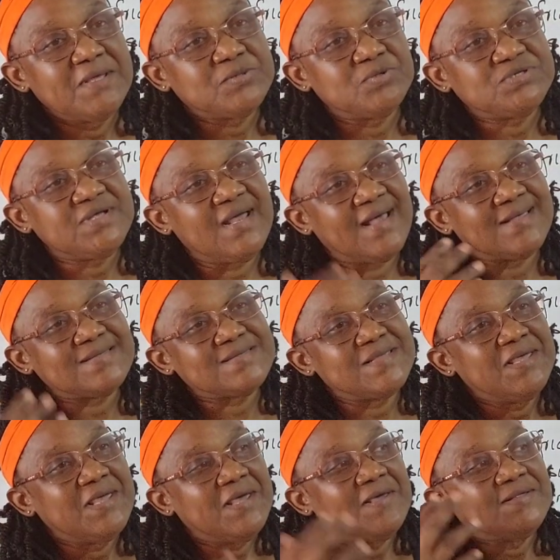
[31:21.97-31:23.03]
So she has
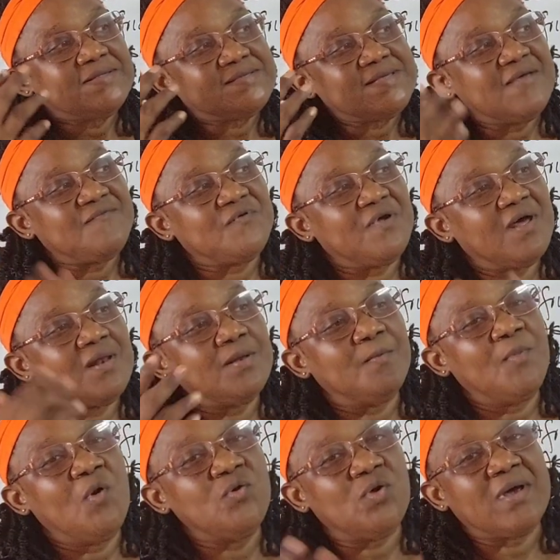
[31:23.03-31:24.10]
several
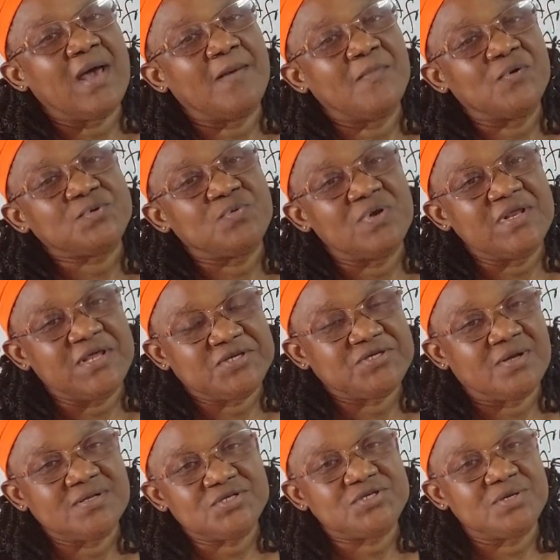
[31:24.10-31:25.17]
monogamous
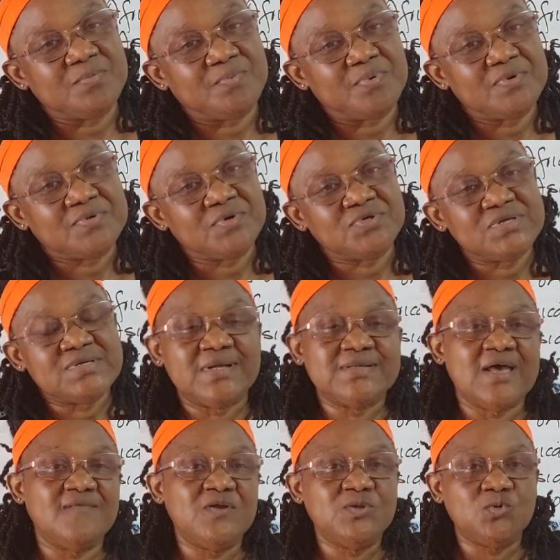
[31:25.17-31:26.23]
relationships. So she's
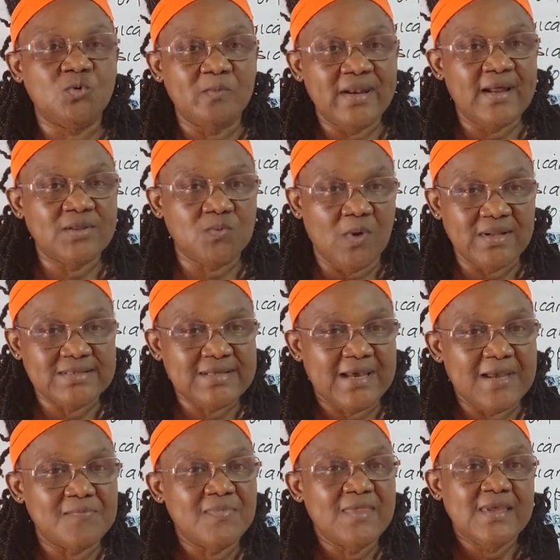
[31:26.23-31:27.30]
not having 2 men at one
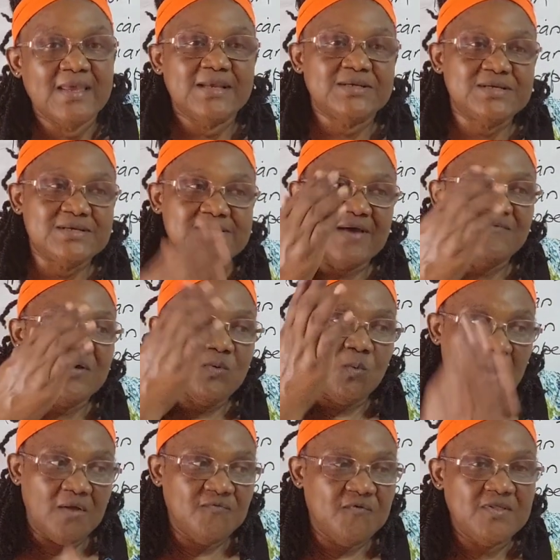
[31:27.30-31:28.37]
time. She's having
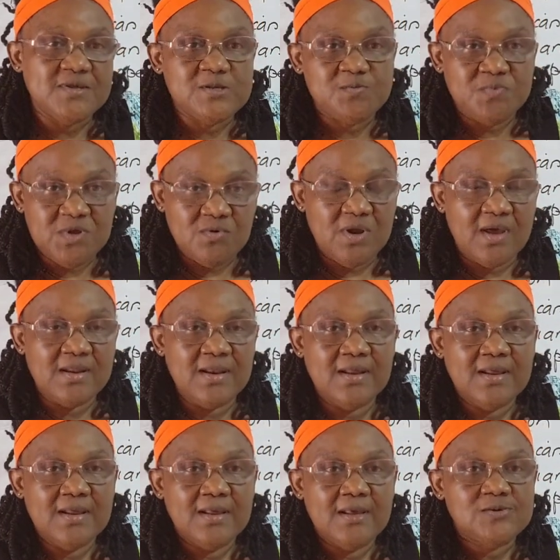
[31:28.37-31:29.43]
one for this period.
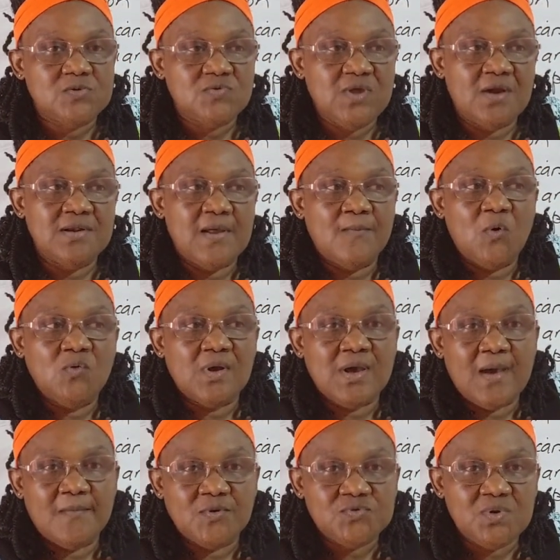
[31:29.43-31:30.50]
So they're in a
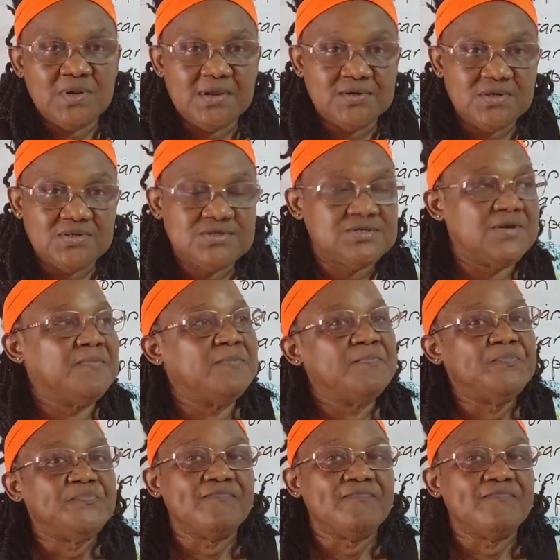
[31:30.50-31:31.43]
monogamous relationship.